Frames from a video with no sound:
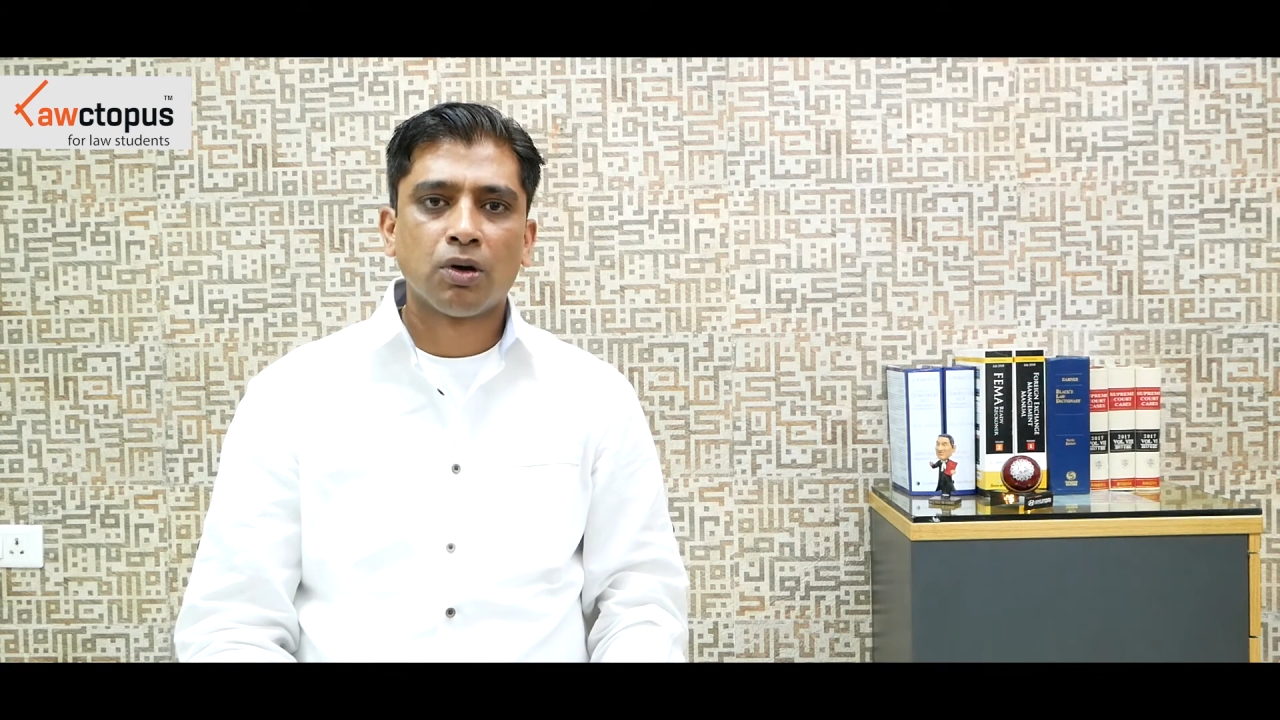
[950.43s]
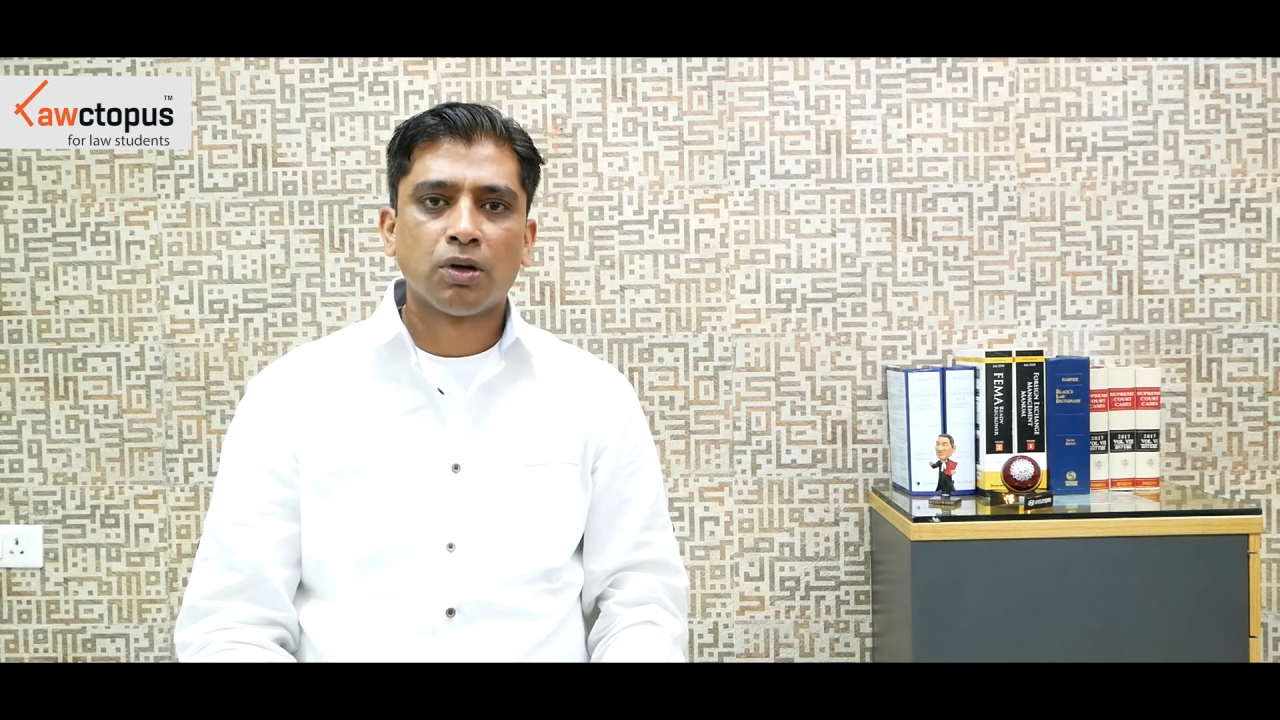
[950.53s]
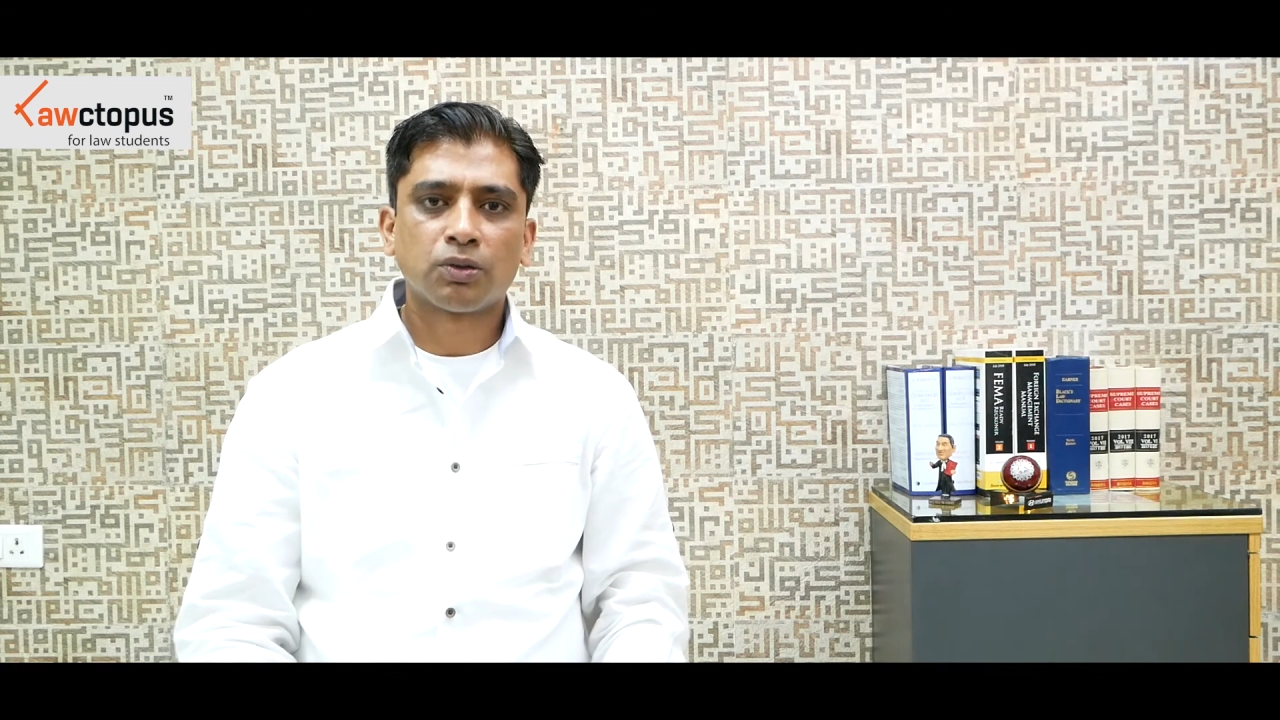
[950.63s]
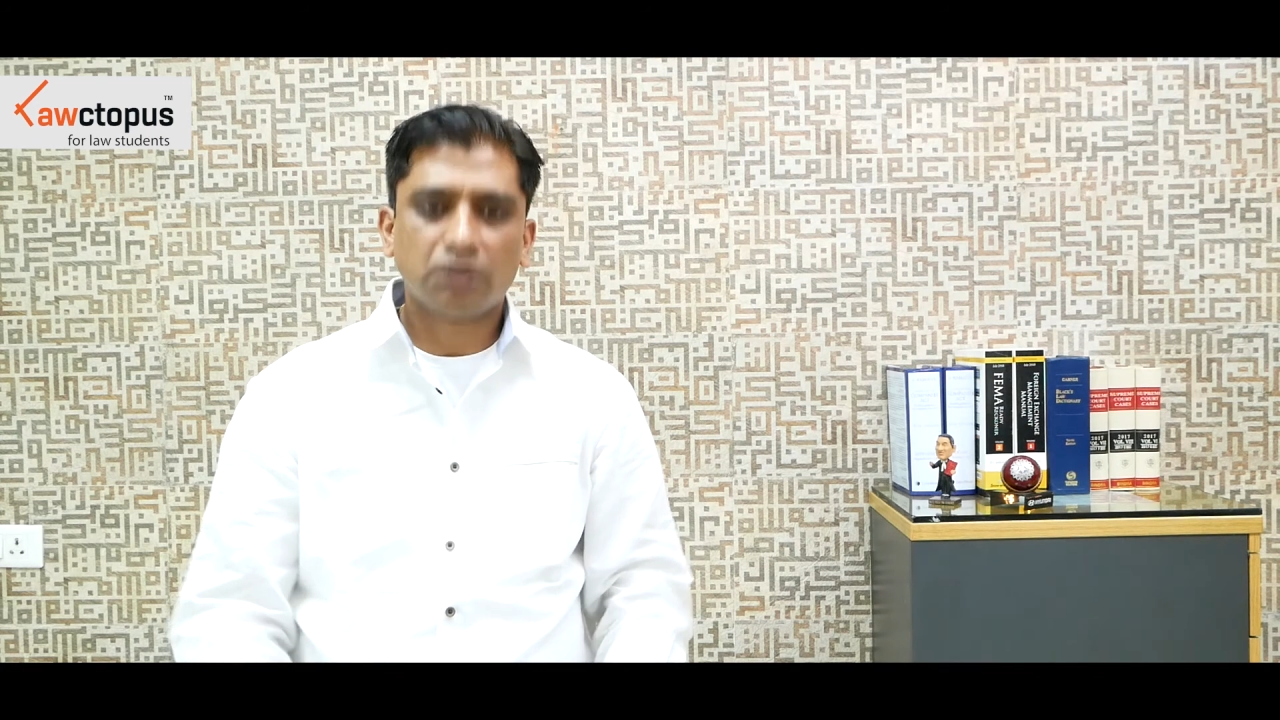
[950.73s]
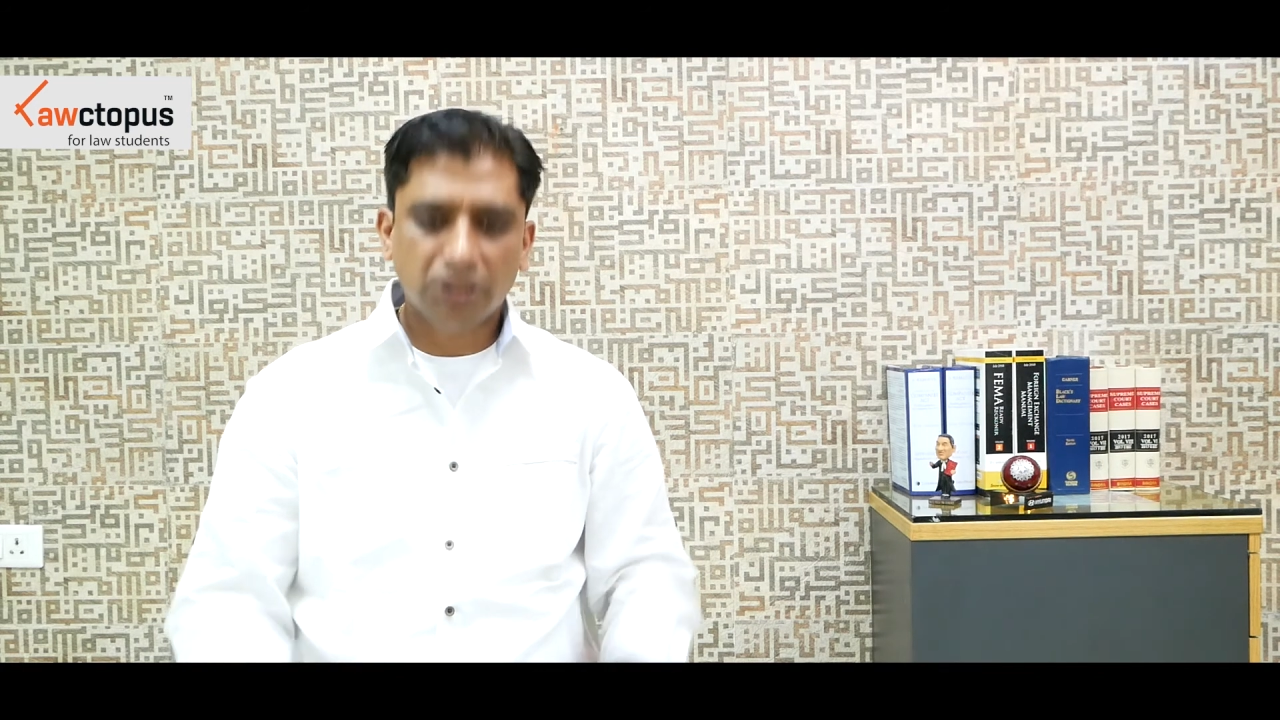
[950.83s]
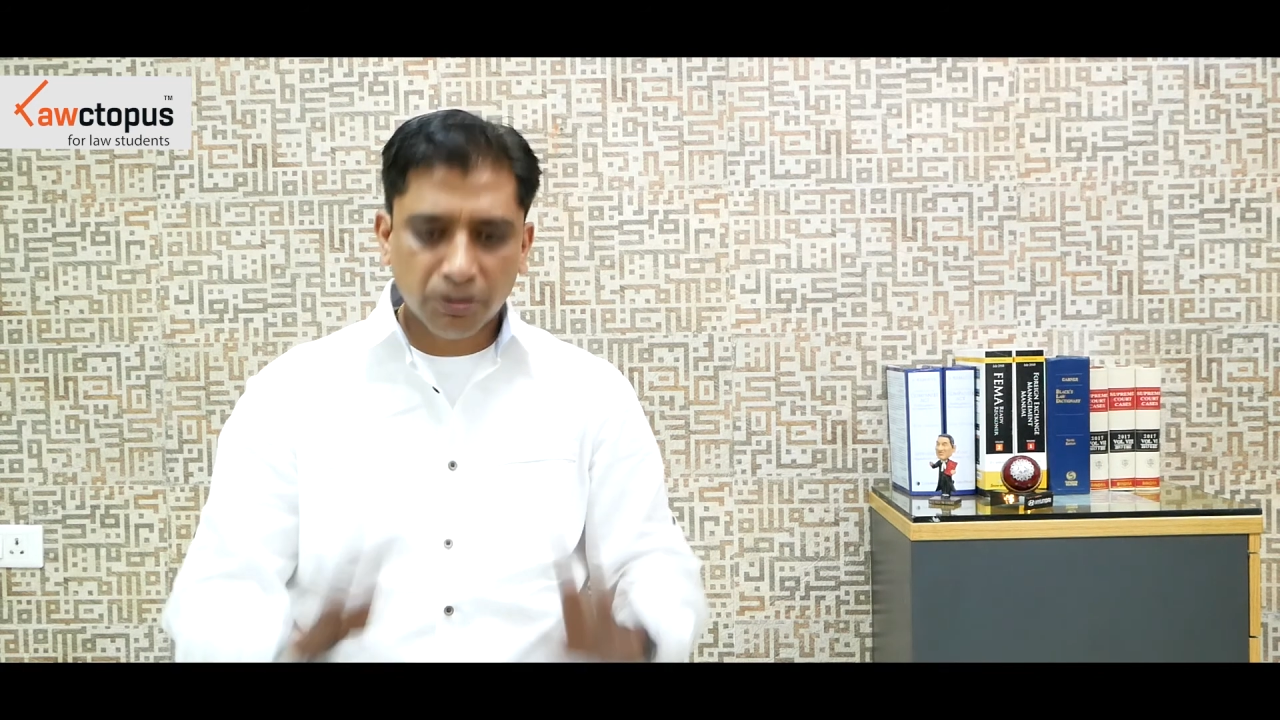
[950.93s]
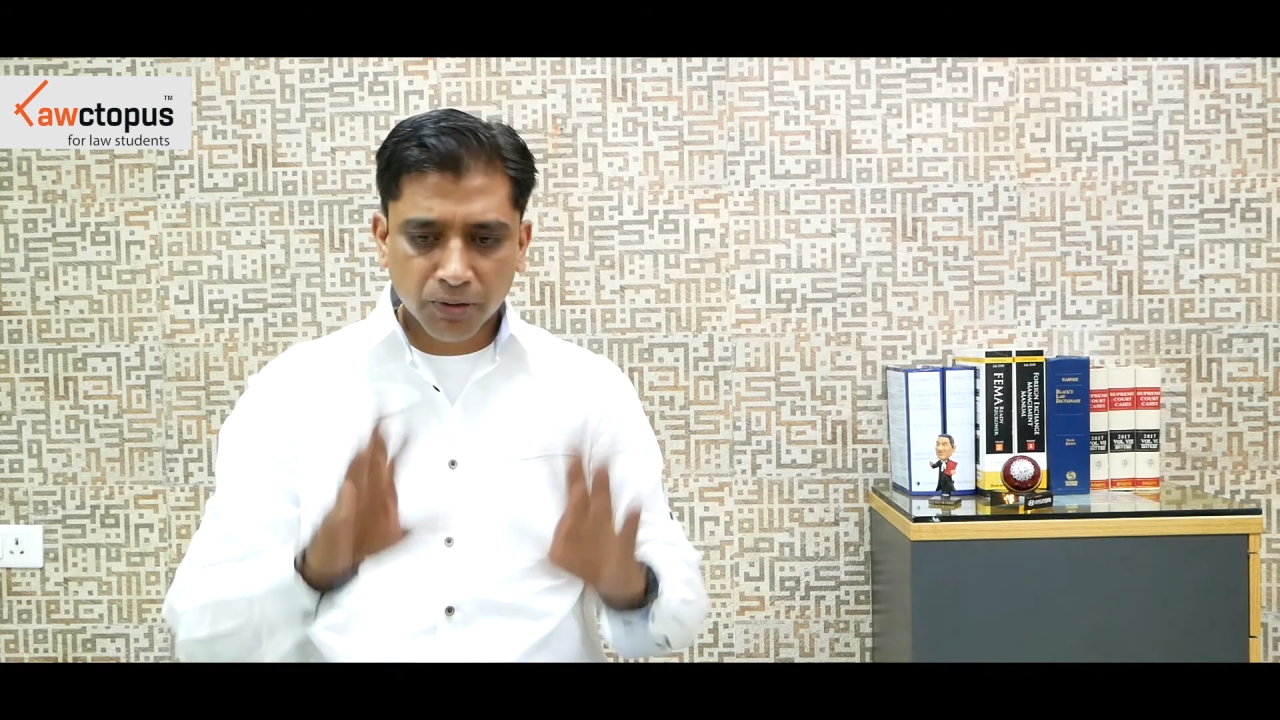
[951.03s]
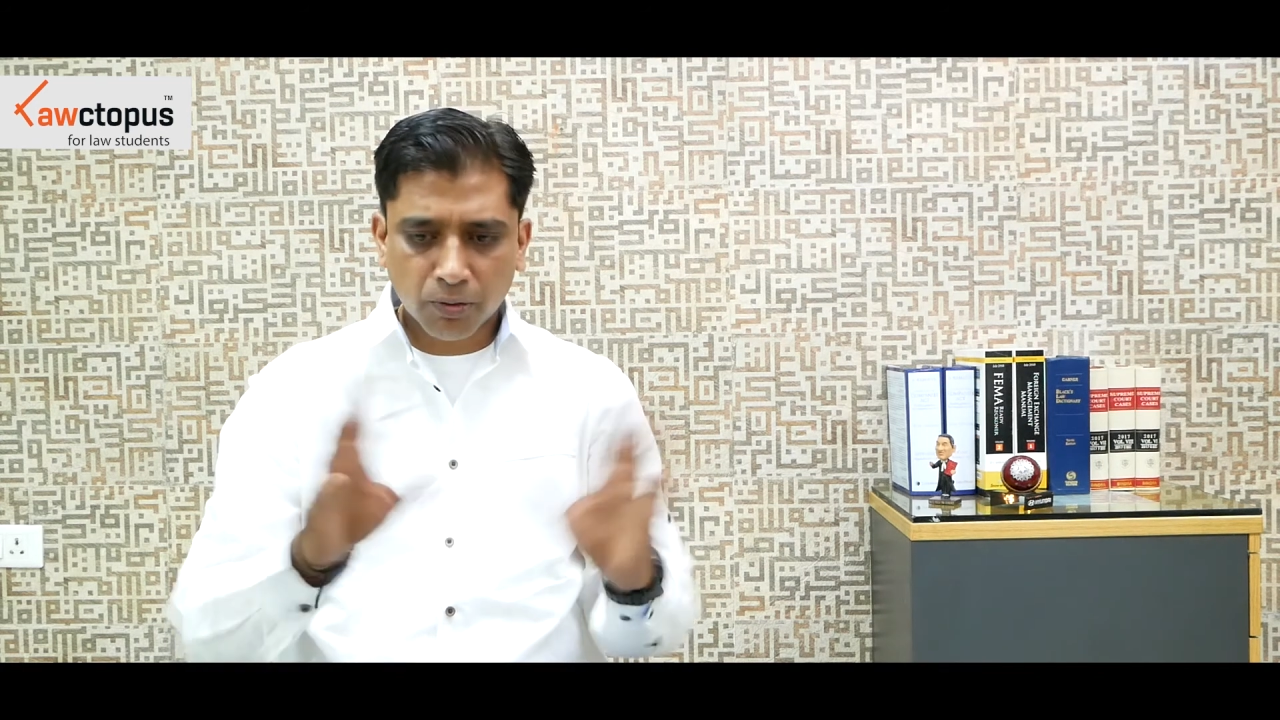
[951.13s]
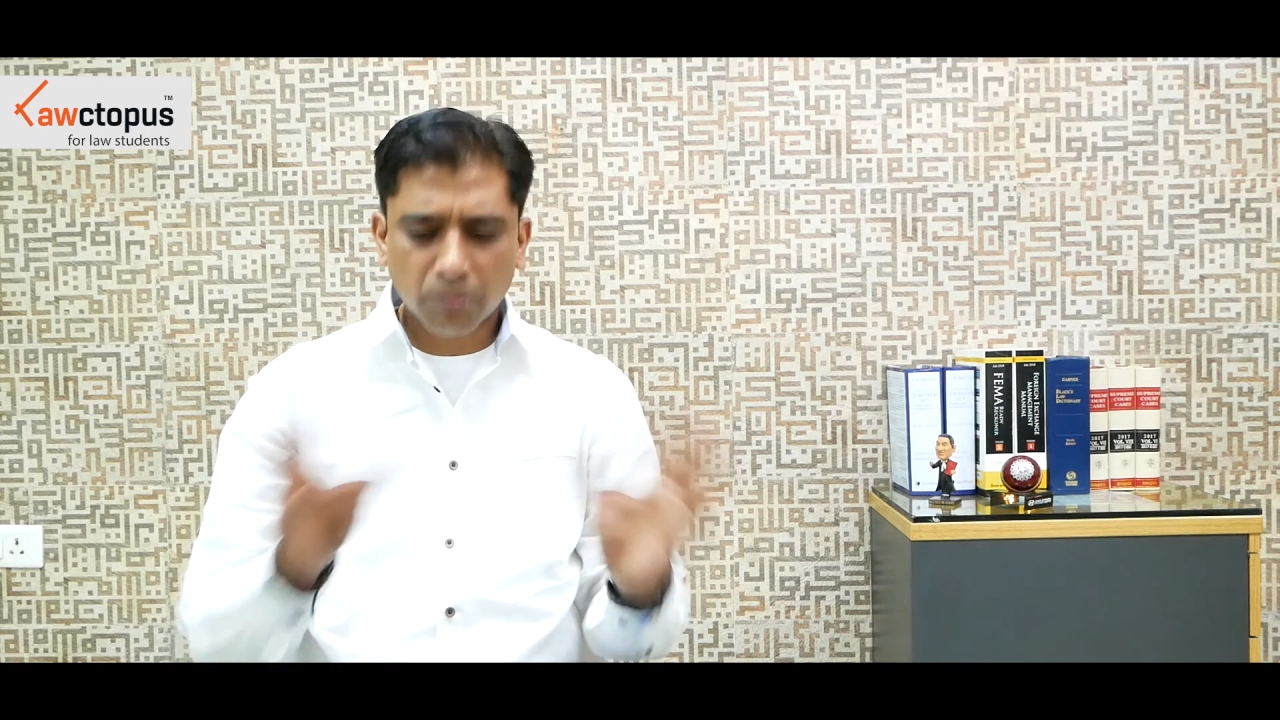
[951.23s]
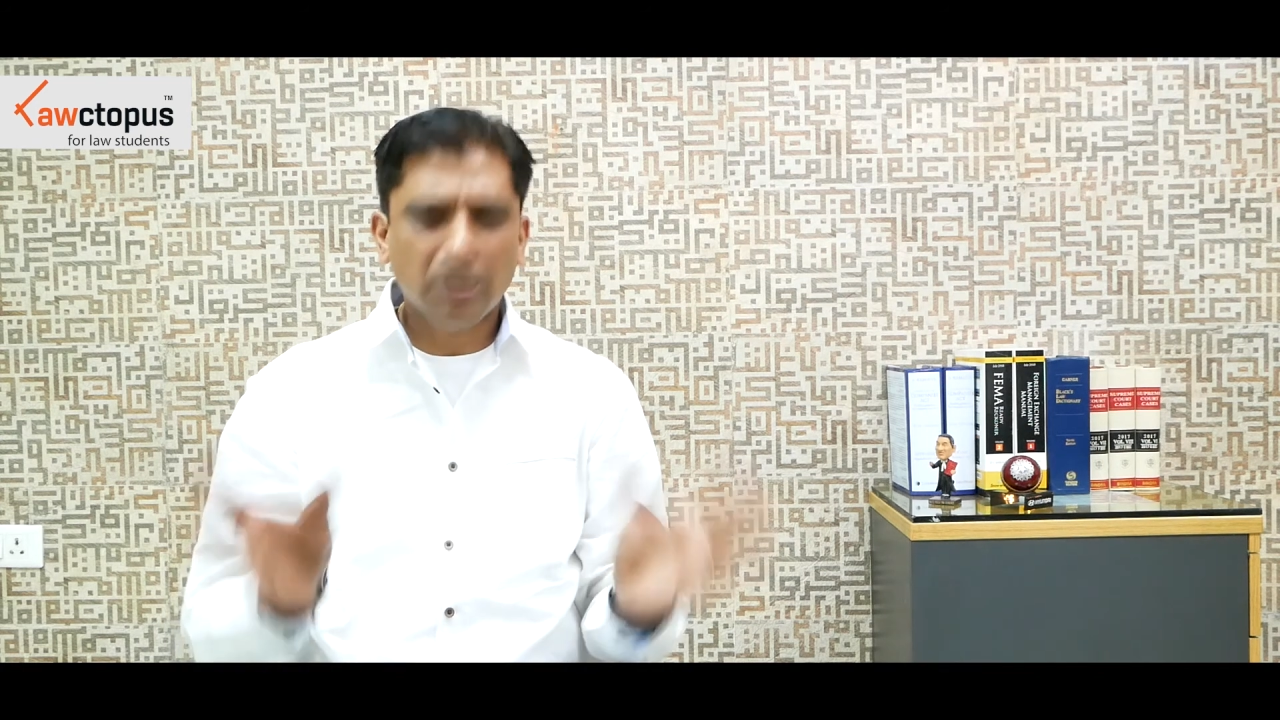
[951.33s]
So these were some,